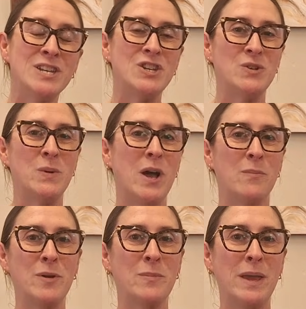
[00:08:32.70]
to
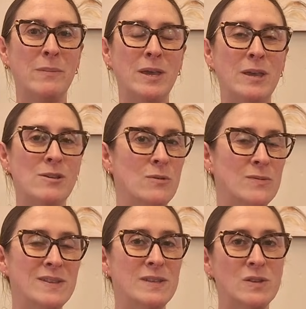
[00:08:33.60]
help your baby
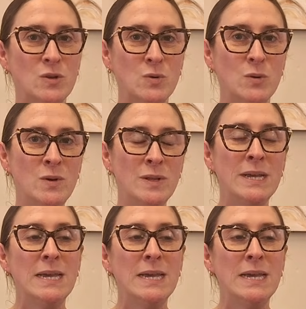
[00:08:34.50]
use this tool.